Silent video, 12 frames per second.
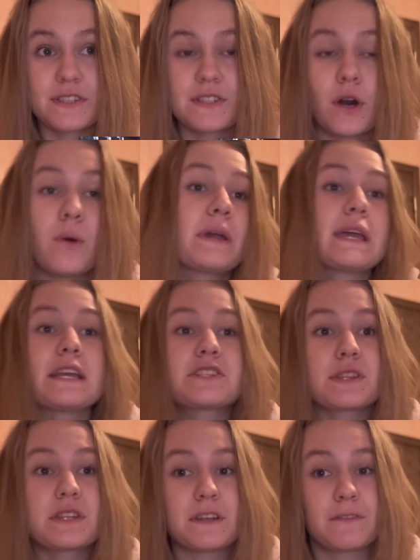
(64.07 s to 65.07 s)
So each
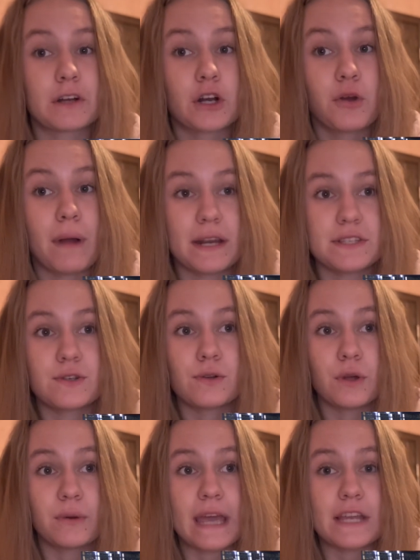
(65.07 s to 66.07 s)
of the different karate school
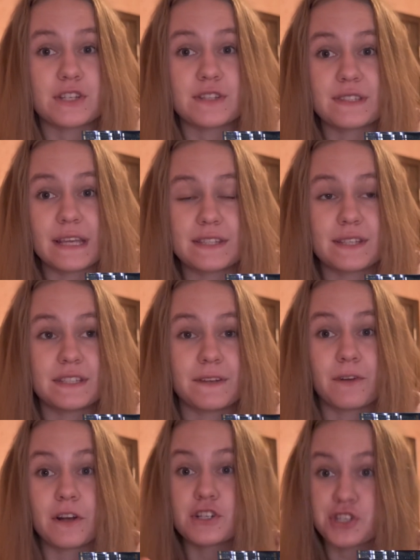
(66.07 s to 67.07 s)
locations gets a
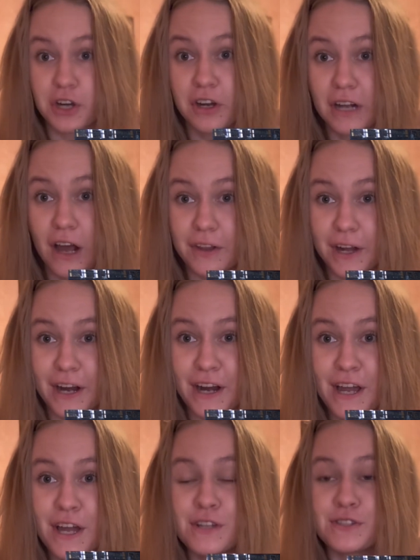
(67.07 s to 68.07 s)
different shirt color
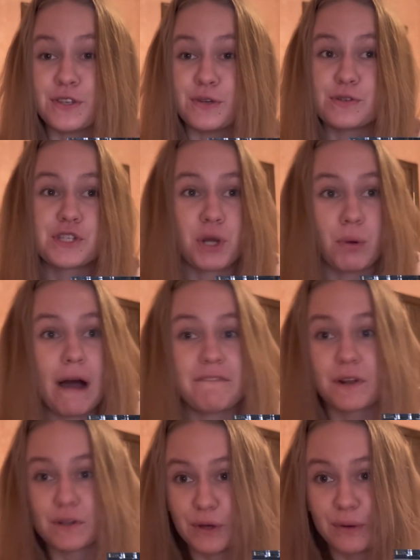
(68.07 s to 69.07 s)
to show off
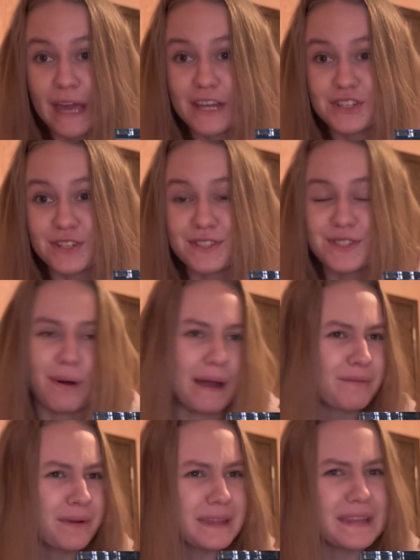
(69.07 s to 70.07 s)
their location. So I
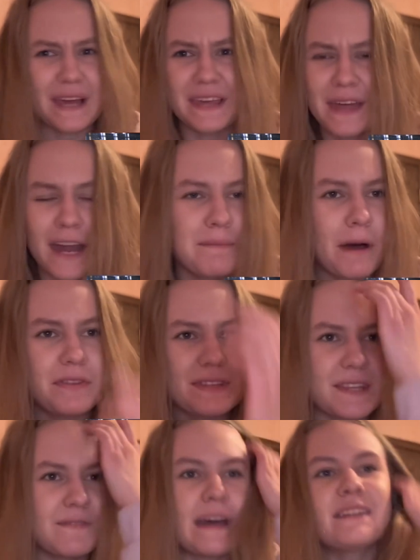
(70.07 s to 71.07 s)
really like that about
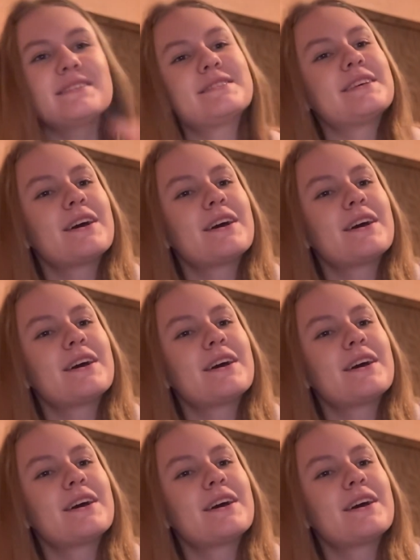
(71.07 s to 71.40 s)
this event.